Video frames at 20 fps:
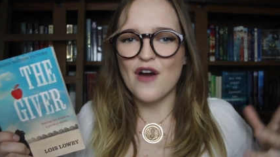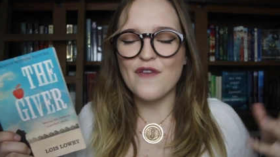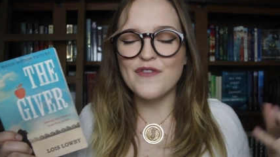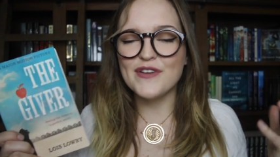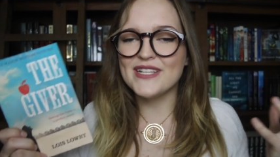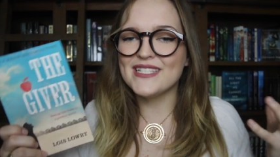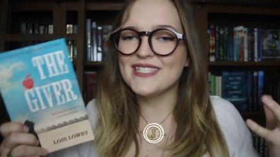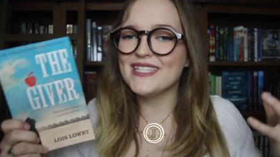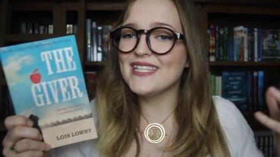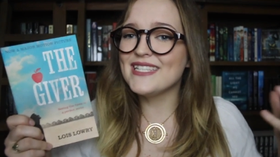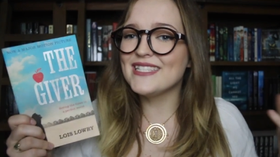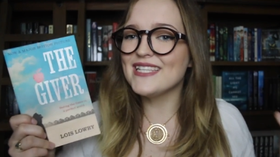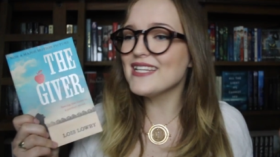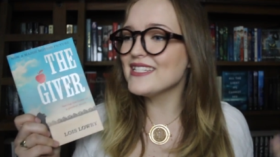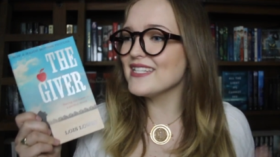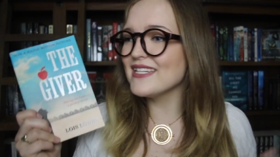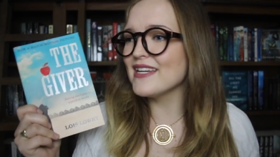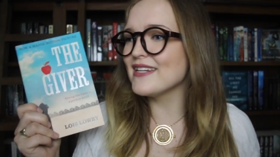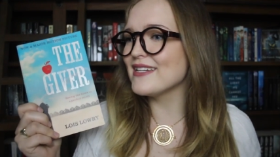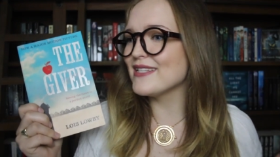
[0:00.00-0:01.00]
Obviously
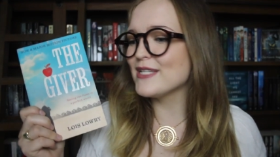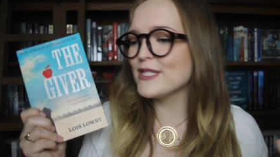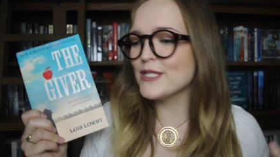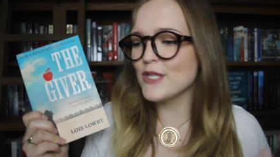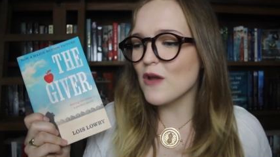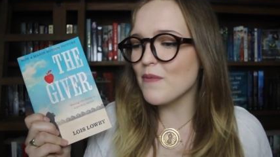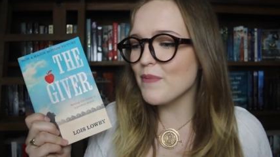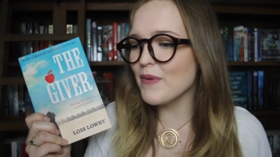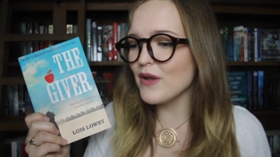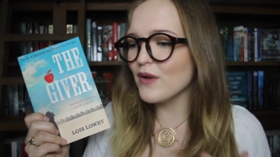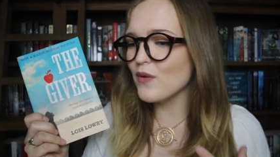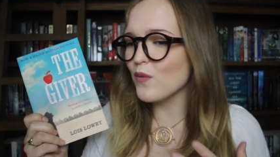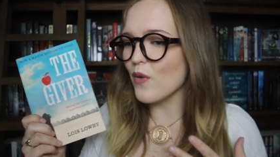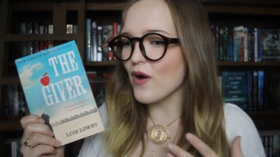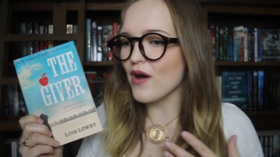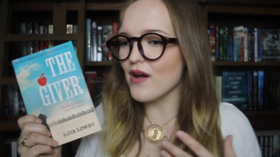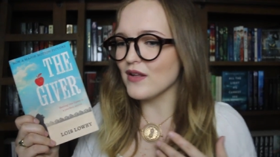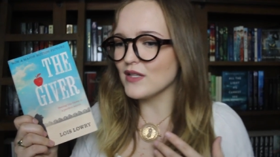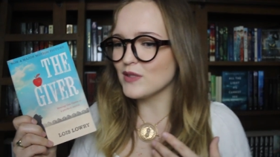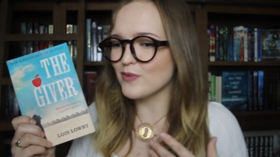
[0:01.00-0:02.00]
set in a dystopian
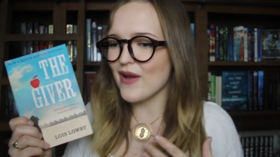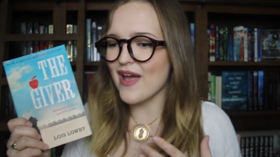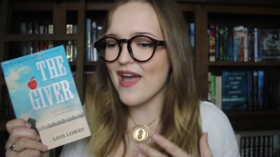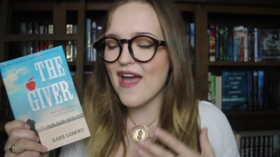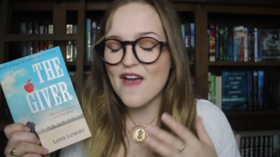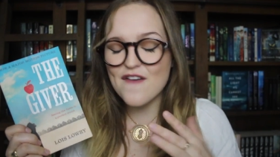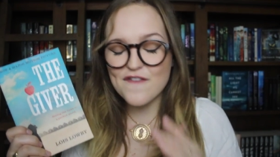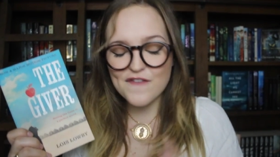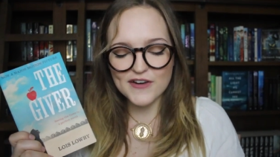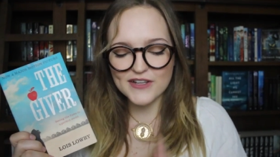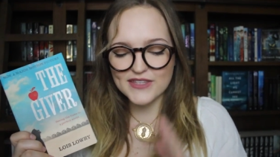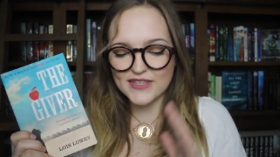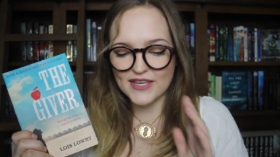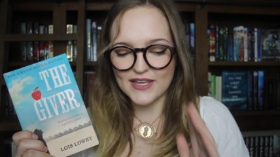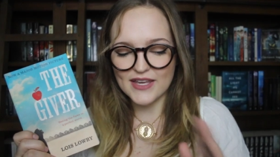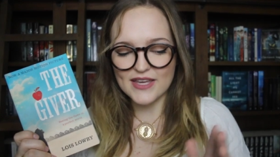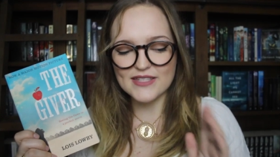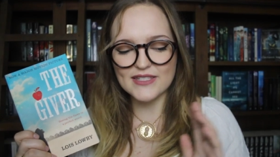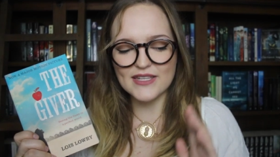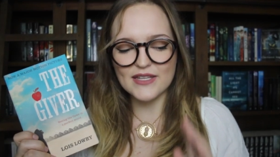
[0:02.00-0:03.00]
world where
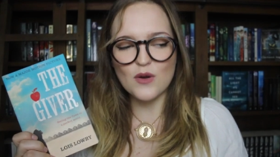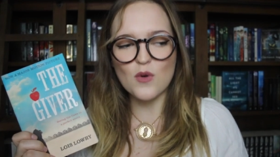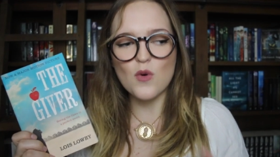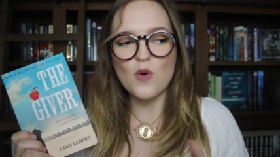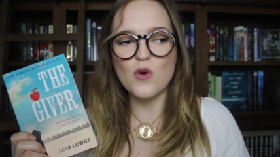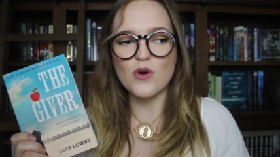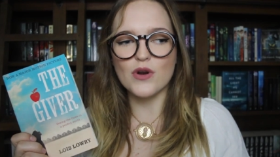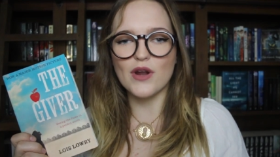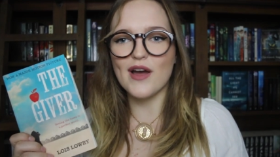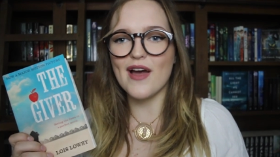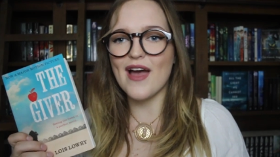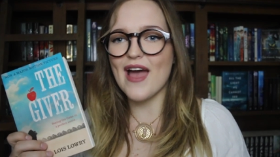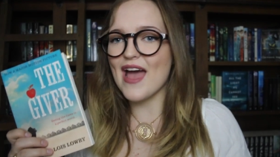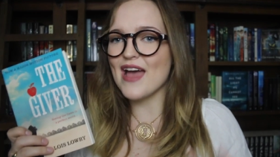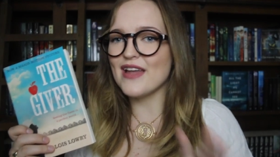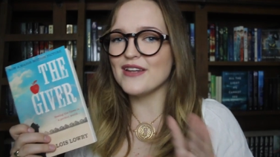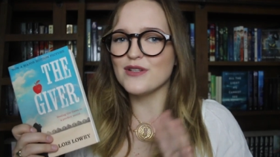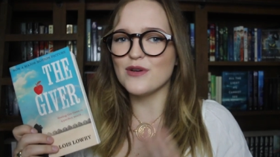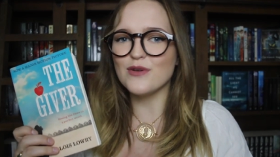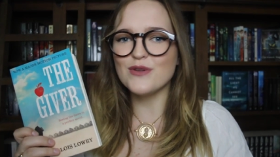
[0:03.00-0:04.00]
everything is in order
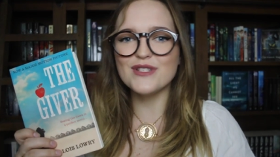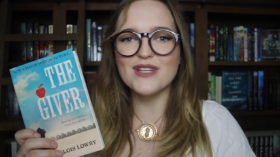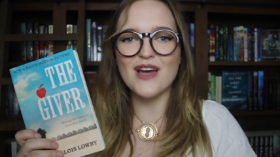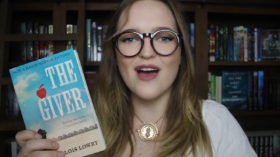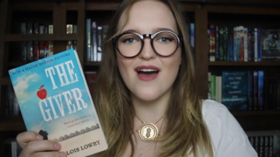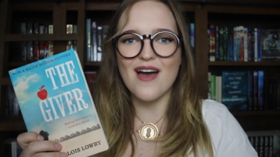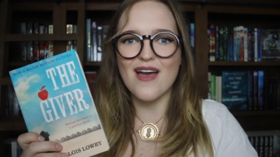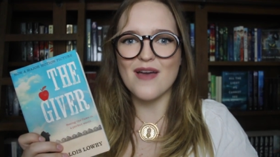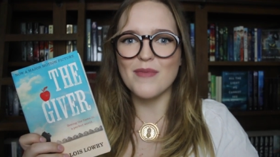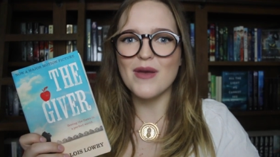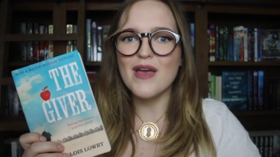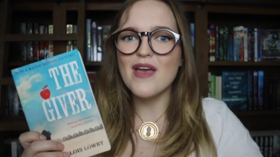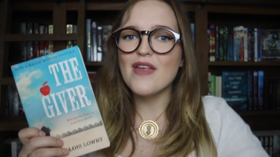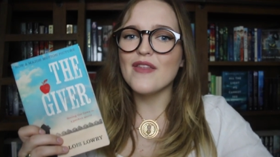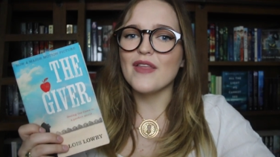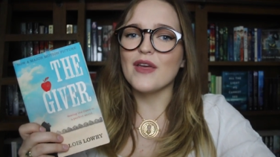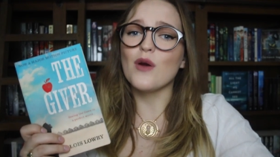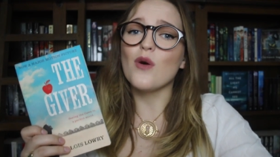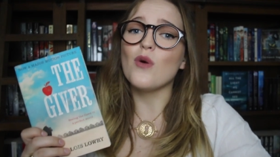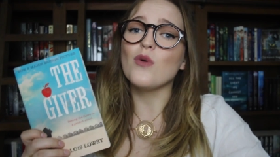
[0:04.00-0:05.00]
and on time,
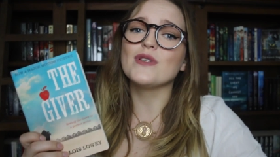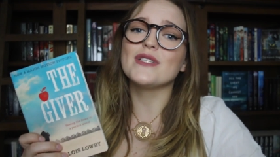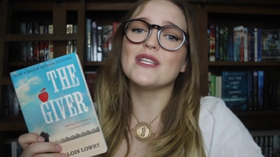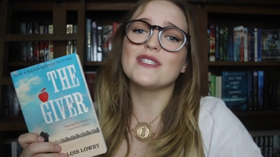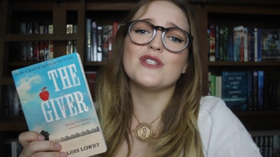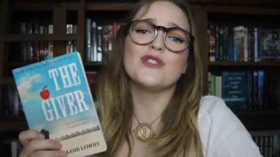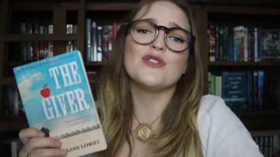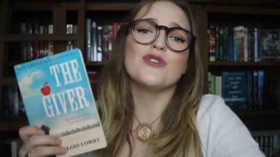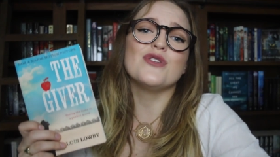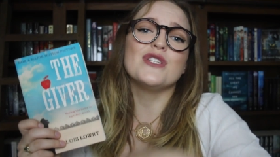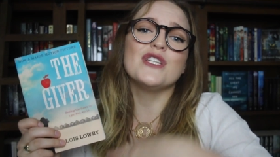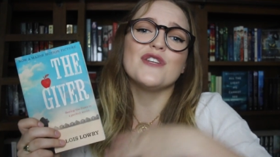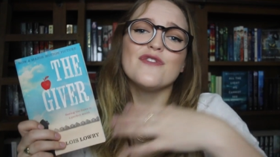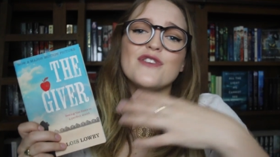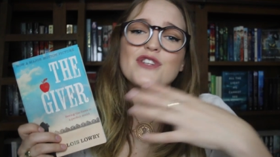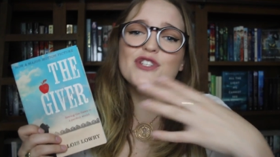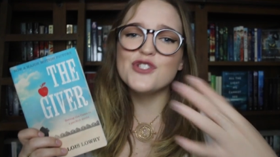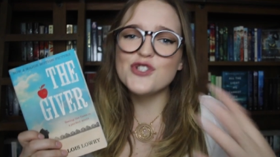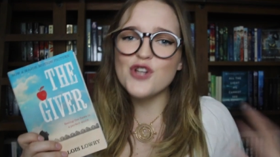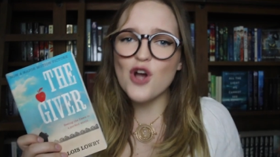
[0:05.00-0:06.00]
they are all set to do
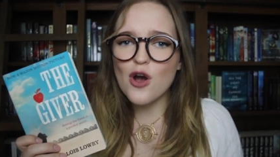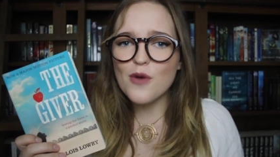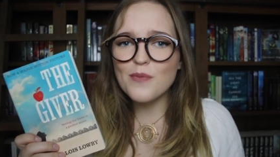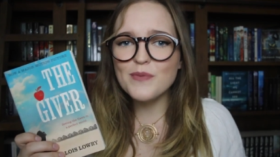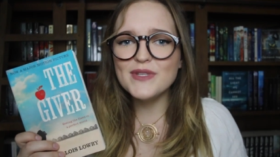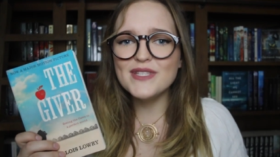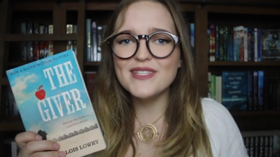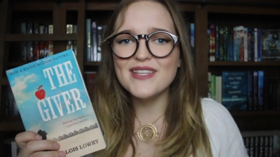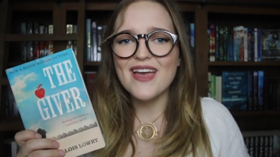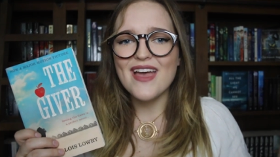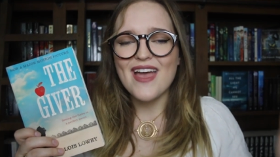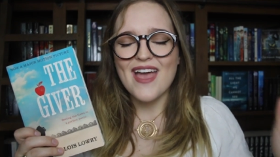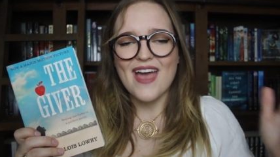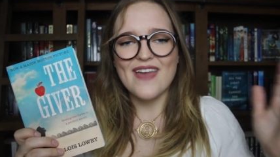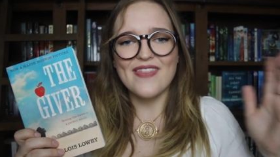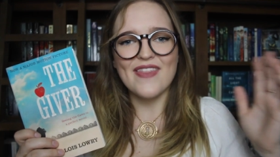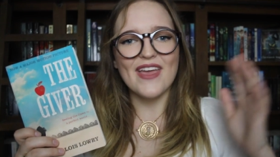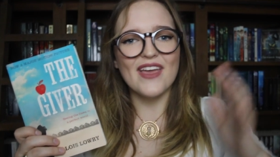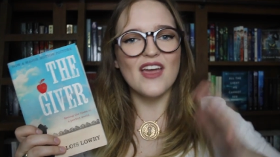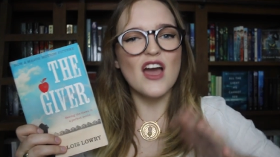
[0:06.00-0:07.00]
different jobs
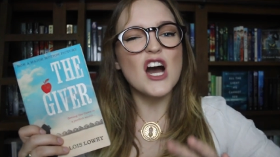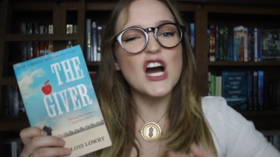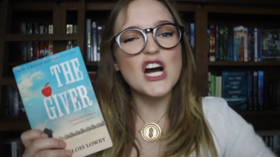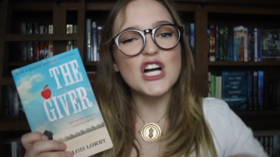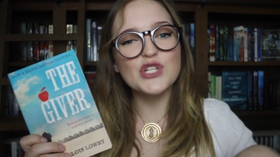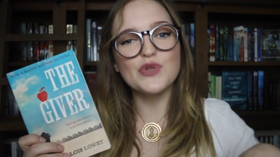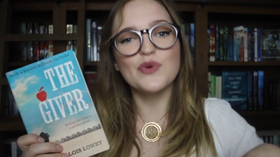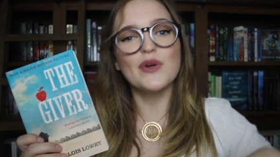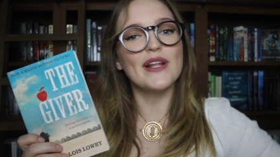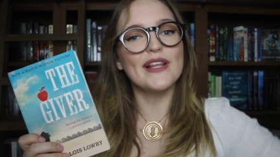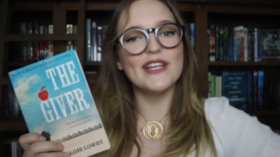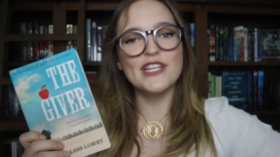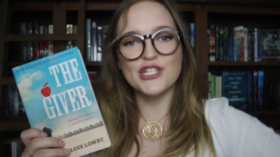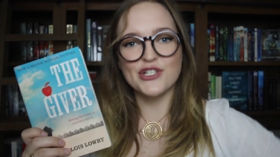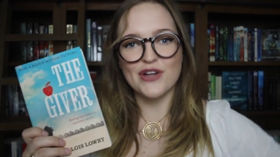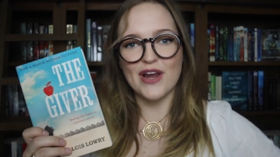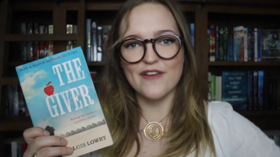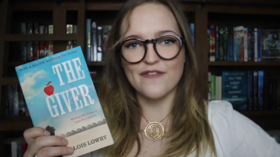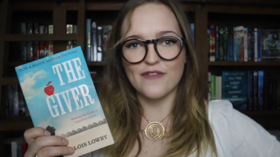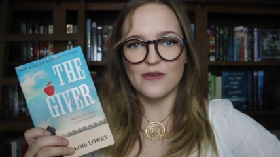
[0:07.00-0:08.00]
and they can't really
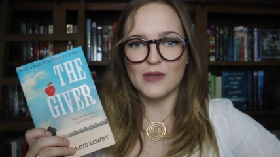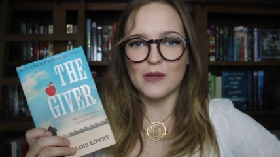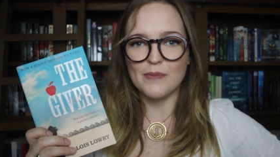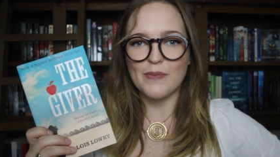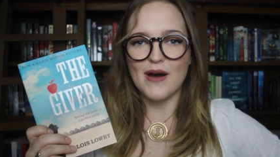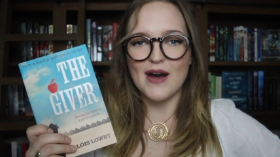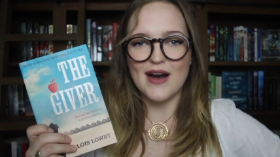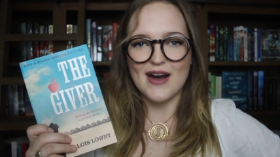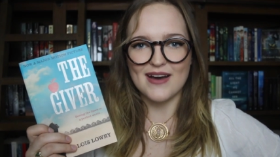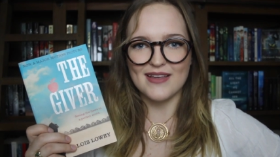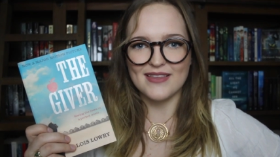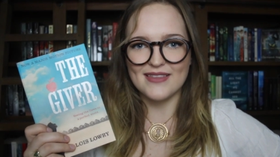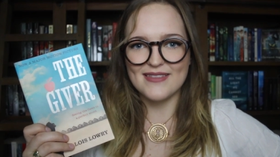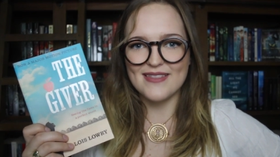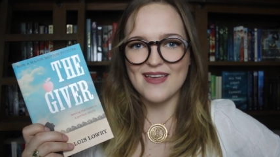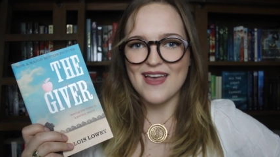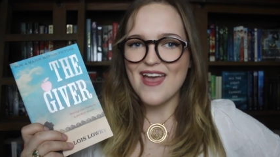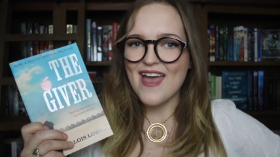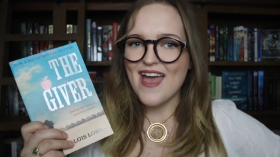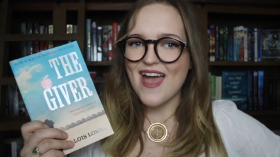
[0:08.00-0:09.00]
stray from the path.